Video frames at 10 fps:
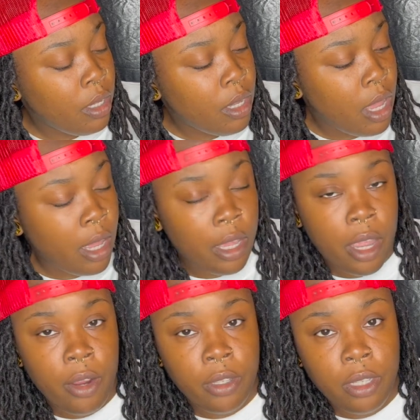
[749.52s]
I
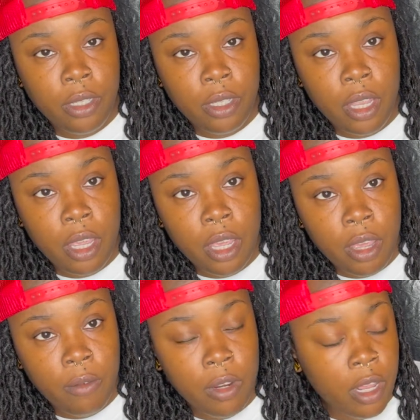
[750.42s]
carried this thing
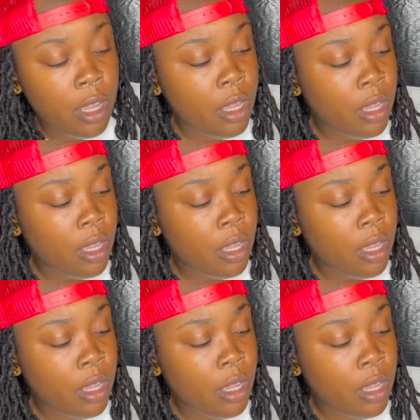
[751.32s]
every day.